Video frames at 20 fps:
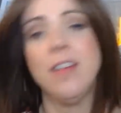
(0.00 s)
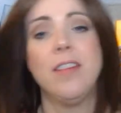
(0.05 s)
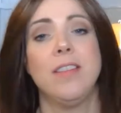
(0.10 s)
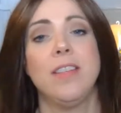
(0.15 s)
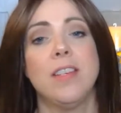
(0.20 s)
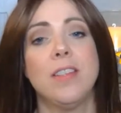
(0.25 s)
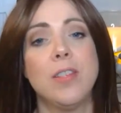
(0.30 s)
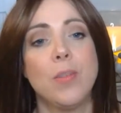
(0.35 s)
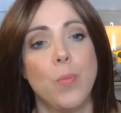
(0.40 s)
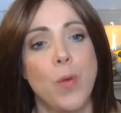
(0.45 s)

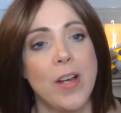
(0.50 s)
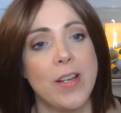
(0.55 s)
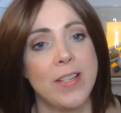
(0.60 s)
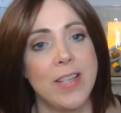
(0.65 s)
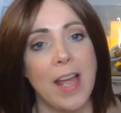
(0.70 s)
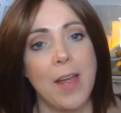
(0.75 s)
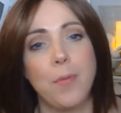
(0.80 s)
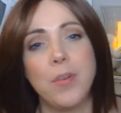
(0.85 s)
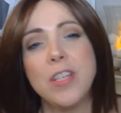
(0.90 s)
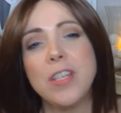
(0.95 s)
This was,
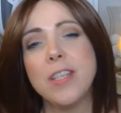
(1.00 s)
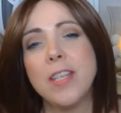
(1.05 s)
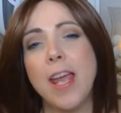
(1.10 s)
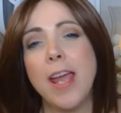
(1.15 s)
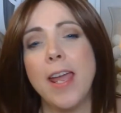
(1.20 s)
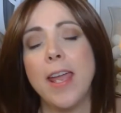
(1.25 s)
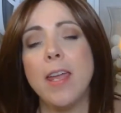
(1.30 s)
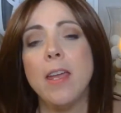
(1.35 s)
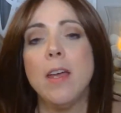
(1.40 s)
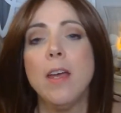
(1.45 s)
I would
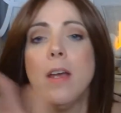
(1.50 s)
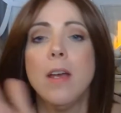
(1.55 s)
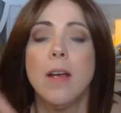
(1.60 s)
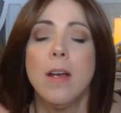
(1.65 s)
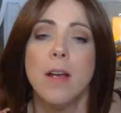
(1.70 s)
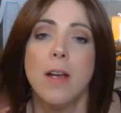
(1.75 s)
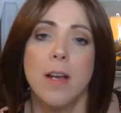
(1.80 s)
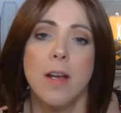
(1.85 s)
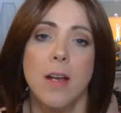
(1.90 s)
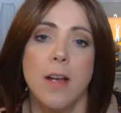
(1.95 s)
say,
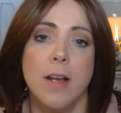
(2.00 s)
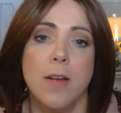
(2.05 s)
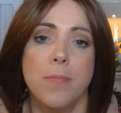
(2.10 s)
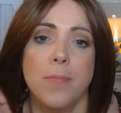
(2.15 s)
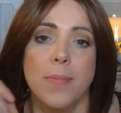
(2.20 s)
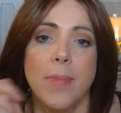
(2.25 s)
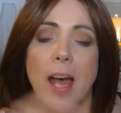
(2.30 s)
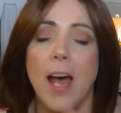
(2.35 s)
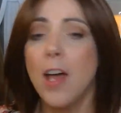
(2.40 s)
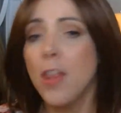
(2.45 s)

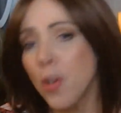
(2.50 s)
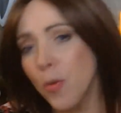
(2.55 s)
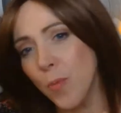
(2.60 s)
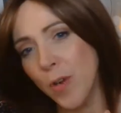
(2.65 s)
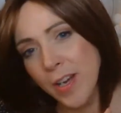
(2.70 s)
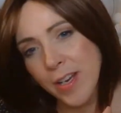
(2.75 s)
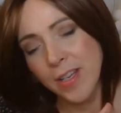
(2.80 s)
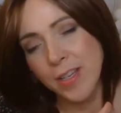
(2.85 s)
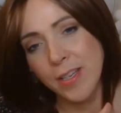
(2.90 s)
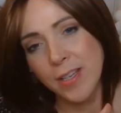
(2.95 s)
the other
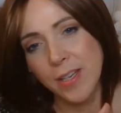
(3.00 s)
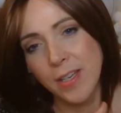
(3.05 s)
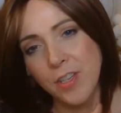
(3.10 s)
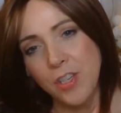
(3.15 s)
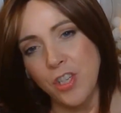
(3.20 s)
one is